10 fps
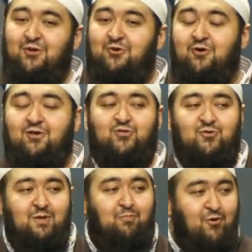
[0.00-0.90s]
you cook
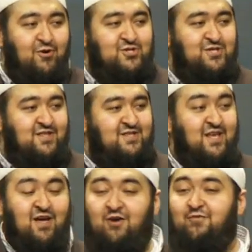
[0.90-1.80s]
3 portions
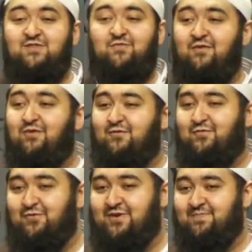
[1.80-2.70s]
of his favorite
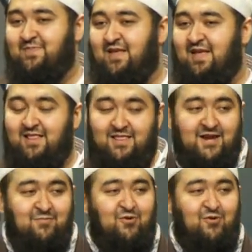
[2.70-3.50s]
food. Let him